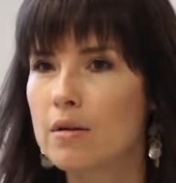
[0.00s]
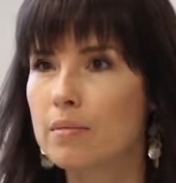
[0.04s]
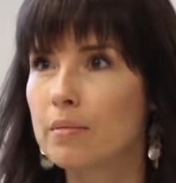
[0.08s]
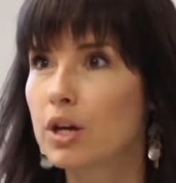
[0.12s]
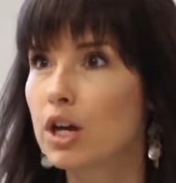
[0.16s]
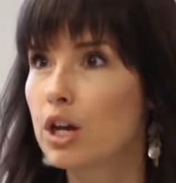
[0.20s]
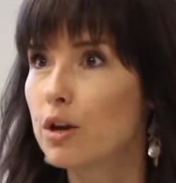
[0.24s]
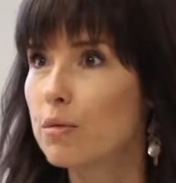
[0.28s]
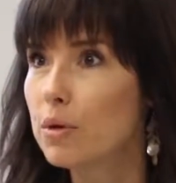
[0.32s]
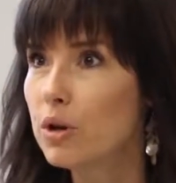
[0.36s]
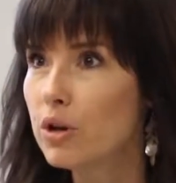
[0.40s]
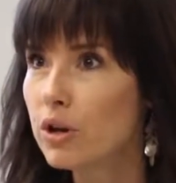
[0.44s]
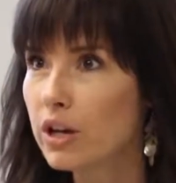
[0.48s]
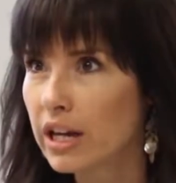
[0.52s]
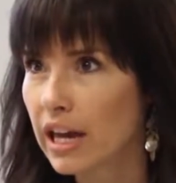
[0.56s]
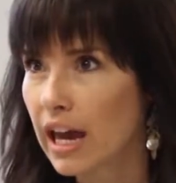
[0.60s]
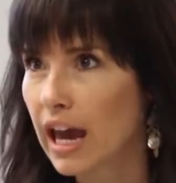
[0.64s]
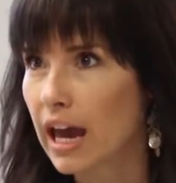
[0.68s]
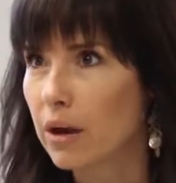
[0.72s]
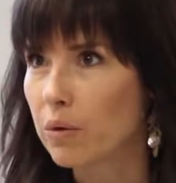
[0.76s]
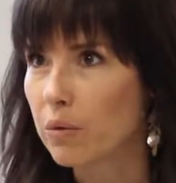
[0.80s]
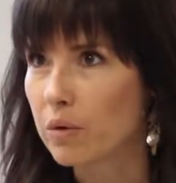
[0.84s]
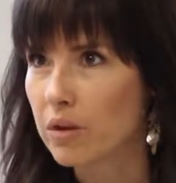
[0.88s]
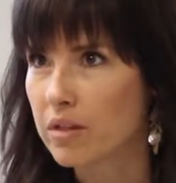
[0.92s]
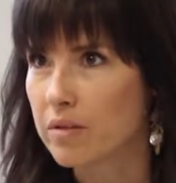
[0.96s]

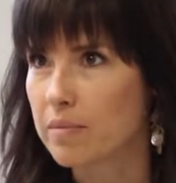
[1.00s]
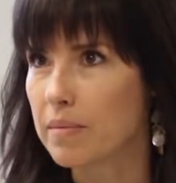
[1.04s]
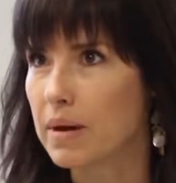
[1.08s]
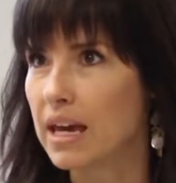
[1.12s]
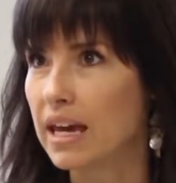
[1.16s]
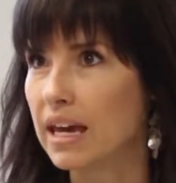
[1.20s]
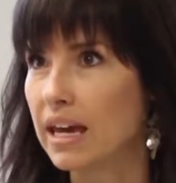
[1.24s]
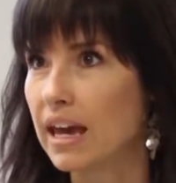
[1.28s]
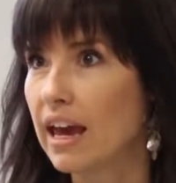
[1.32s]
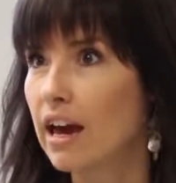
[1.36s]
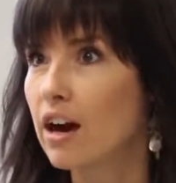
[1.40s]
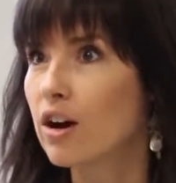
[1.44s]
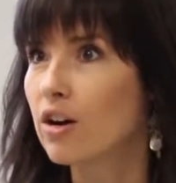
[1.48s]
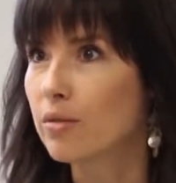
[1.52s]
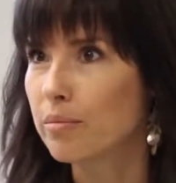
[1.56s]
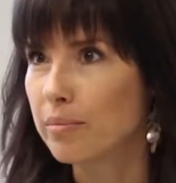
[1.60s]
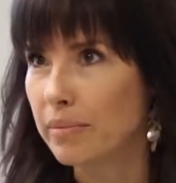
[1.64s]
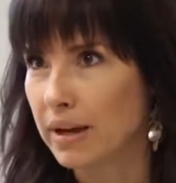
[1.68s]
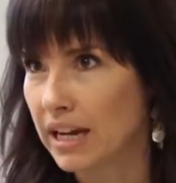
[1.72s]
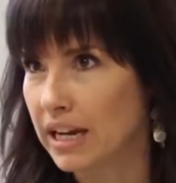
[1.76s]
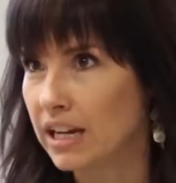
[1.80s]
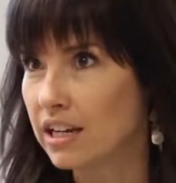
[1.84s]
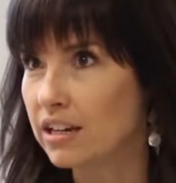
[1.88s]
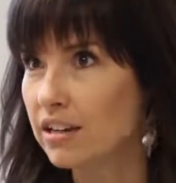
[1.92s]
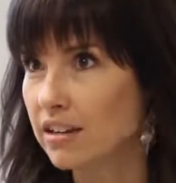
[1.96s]
Communicate with me, help
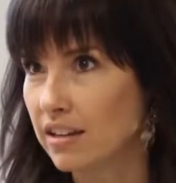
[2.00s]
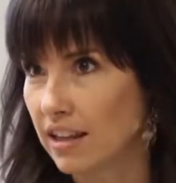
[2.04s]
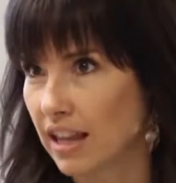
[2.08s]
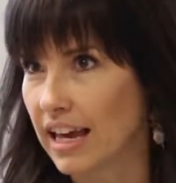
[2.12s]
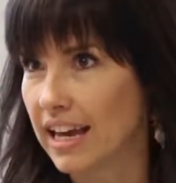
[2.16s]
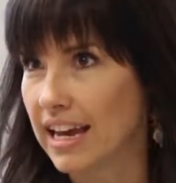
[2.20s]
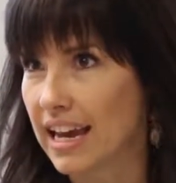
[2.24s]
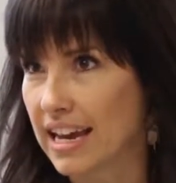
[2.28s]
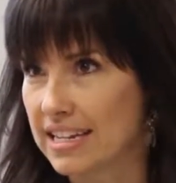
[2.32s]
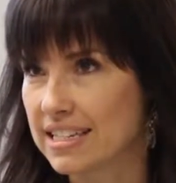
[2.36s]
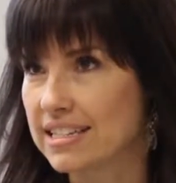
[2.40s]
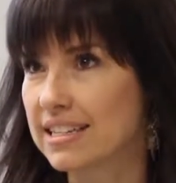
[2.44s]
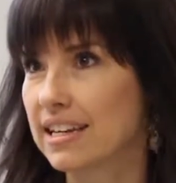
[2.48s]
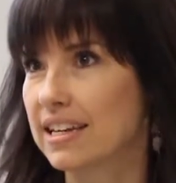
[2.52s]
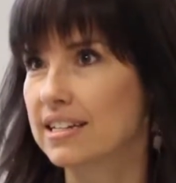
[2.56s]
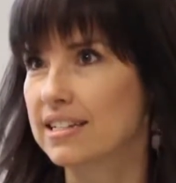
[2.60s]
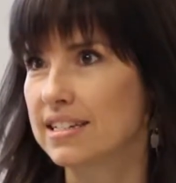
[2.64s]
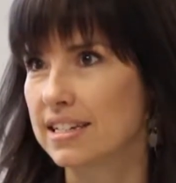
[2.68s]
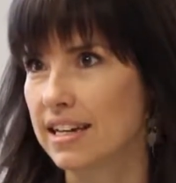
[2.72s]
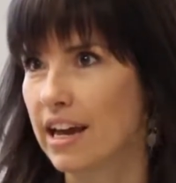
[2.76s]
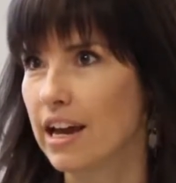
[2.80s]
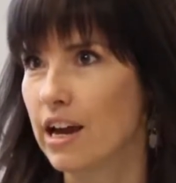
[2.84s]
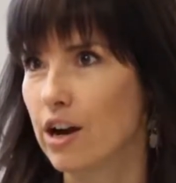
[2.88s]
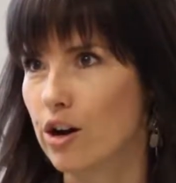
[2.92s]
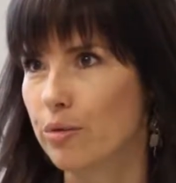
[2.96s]
me, like I said,
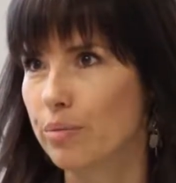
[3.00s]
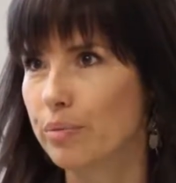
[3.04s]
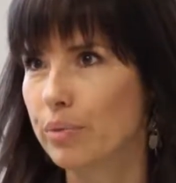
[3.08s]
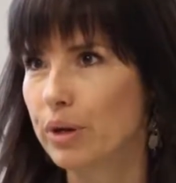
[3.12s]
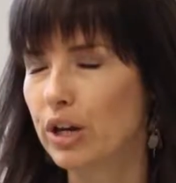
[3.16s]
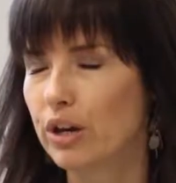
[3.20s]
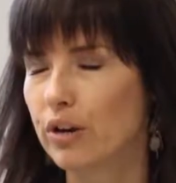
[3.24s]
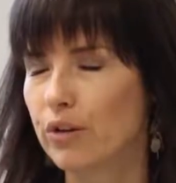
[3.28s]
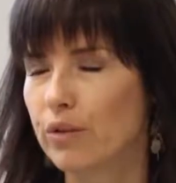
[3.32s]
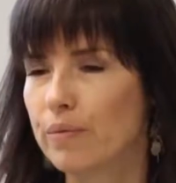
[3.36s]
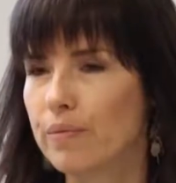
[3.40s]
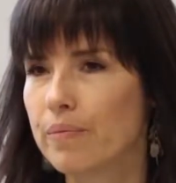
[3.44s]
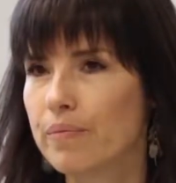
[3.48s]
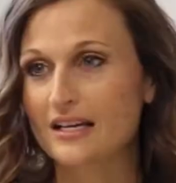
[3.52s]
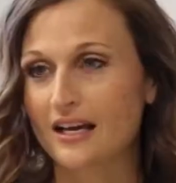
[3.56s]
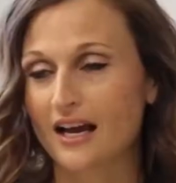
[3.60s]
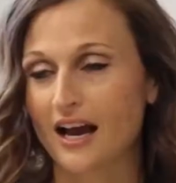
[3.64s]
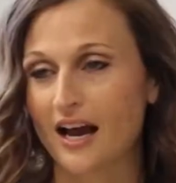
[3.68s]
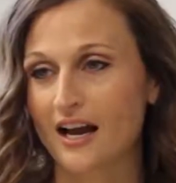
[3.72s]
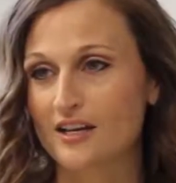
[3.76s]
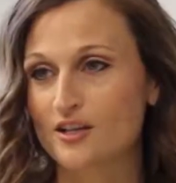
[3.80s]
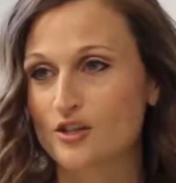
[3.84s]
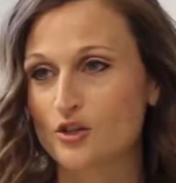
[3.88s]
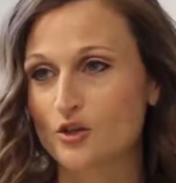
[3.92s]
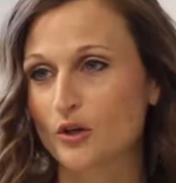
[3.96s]
to help you.
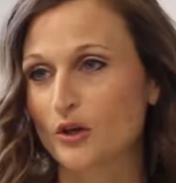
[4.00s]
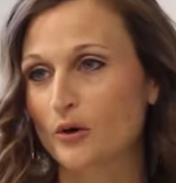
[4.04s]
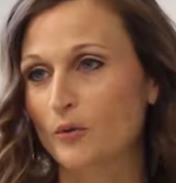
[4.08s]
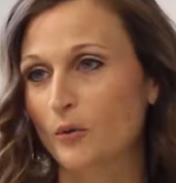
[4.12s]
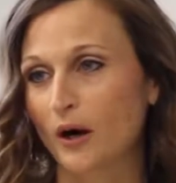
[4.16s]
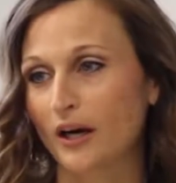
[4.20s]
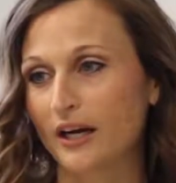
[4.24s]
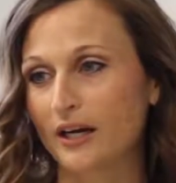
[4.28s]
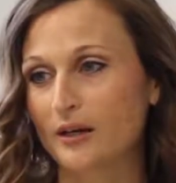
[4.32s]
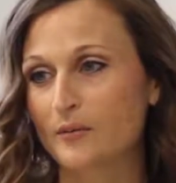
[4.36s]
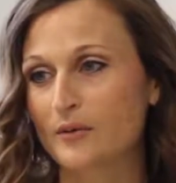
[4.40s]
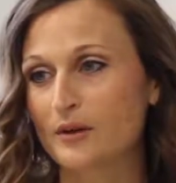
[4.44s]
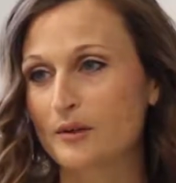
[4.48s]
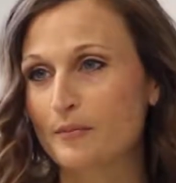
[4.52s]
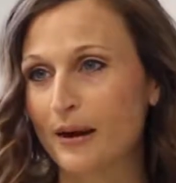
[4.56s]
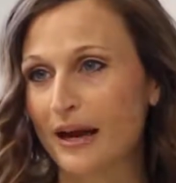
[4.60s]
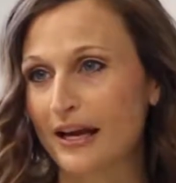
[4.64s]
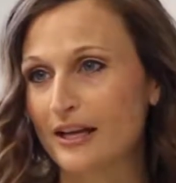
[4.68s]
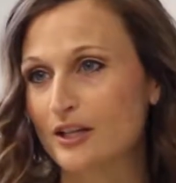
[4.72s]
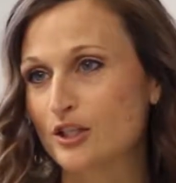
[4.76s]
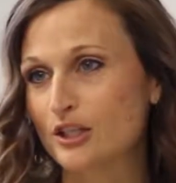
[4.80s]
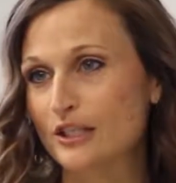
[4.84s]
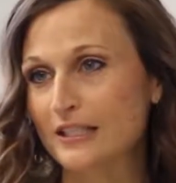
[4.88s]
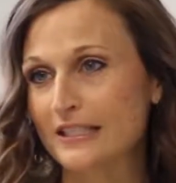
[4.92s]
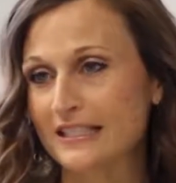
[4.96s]
I enjoy working with
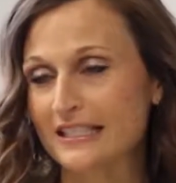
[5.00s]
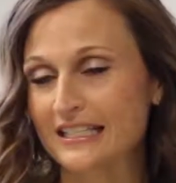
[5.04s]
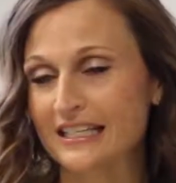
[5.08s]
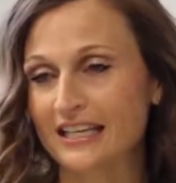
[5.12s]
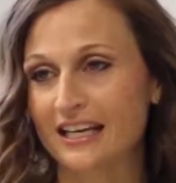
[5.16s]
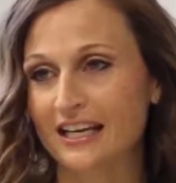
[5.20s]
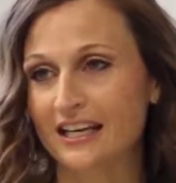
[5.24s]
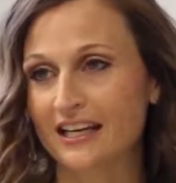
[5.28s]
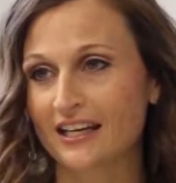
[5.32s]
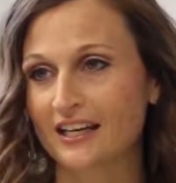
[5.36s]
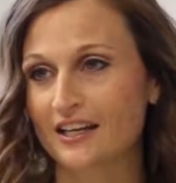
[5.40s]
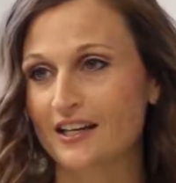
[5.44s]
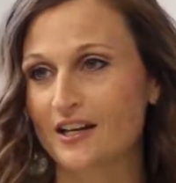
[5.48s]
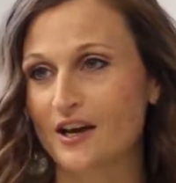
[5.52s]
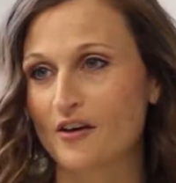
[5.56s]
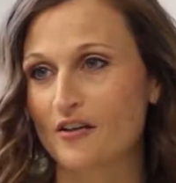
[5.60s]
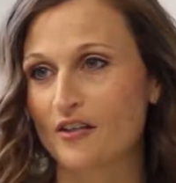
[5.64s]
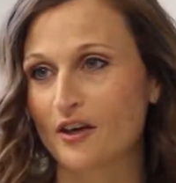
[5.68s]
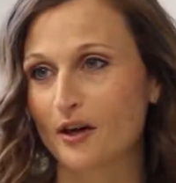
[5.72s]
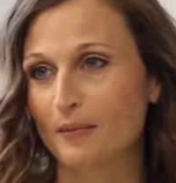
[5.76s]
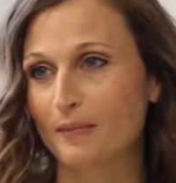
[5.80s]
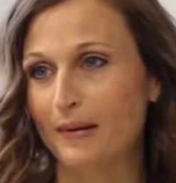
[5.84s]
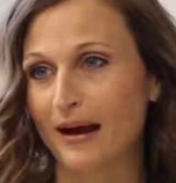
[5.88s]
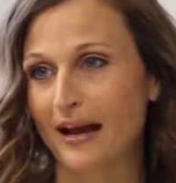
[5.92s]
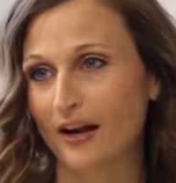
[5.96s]
patients and getting to know
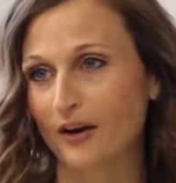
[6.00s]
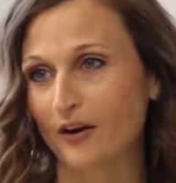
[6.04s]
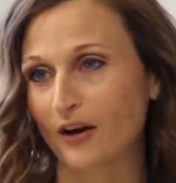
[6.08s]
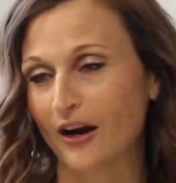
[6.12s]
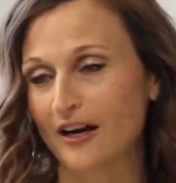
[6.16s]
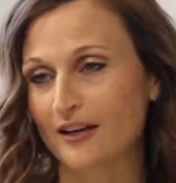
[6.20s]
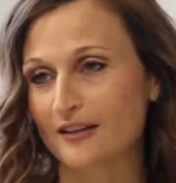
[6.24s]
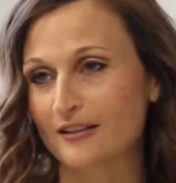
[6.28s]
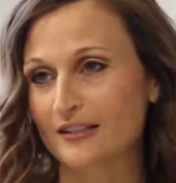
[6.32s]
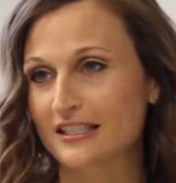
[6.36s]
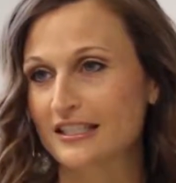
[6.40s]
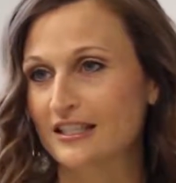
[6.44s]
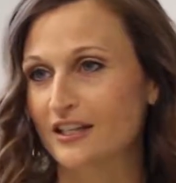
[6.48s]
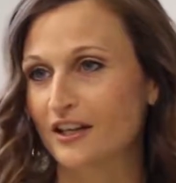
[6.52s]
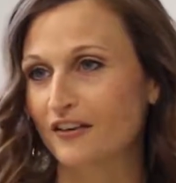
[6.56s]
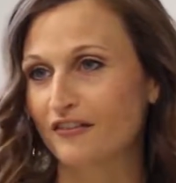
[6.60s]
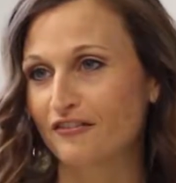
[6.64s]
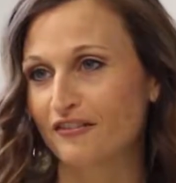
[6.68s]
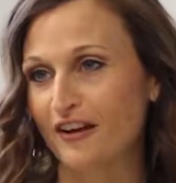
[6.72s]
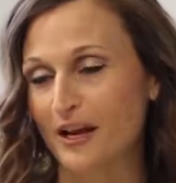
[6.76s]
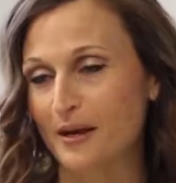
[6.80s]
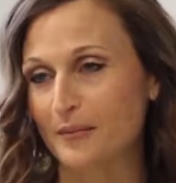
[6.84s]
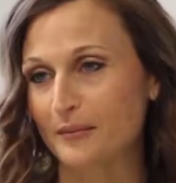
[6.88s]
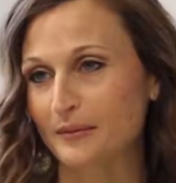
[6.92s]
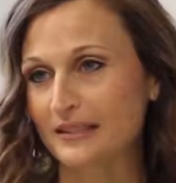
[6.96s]
their backgrounds and their
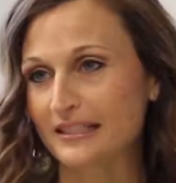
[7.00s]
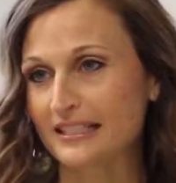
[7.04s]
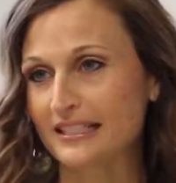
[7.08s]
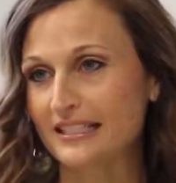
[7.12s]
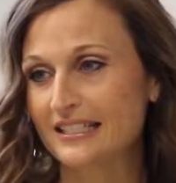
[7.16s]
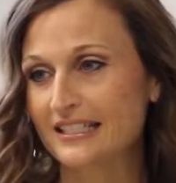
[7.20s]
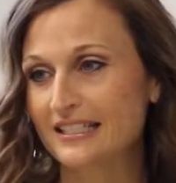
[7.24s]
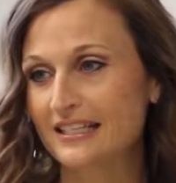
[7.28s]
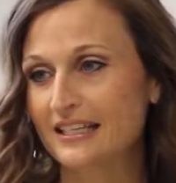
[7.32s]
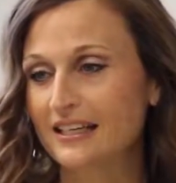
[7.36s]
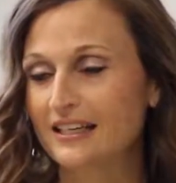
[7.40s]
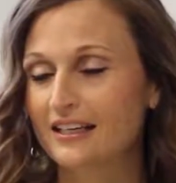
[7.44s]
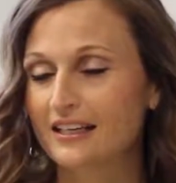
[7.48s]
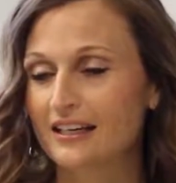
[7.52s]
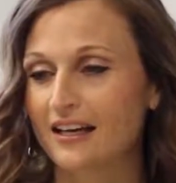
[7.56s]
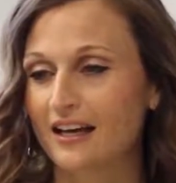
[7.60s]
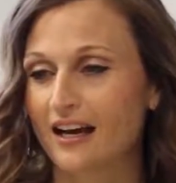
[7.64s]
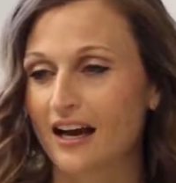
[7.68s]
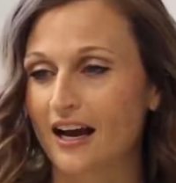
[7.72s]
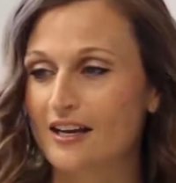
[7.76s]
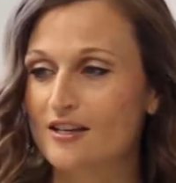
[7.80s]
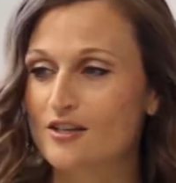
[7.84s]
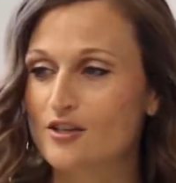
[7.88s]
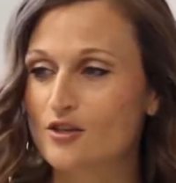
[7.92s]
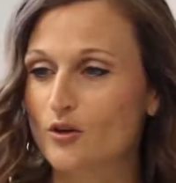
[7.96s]
families.
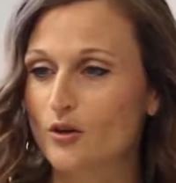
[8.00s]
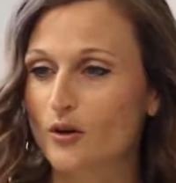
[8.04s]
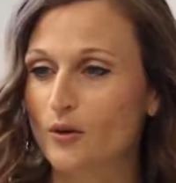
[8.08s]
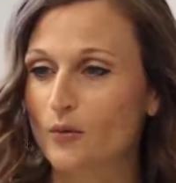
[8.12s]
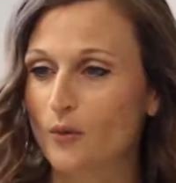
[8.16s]
I enjoy